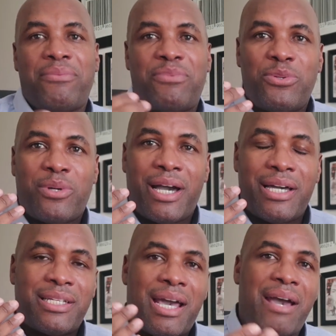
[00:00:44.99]
if you
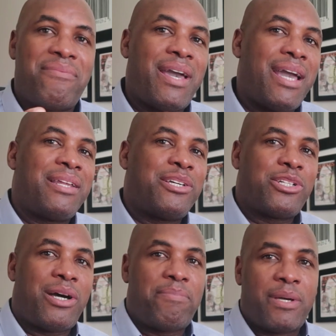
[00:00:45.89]
guys have any
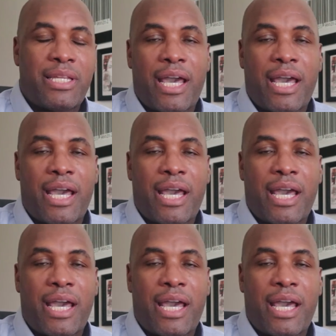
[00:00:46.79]
topic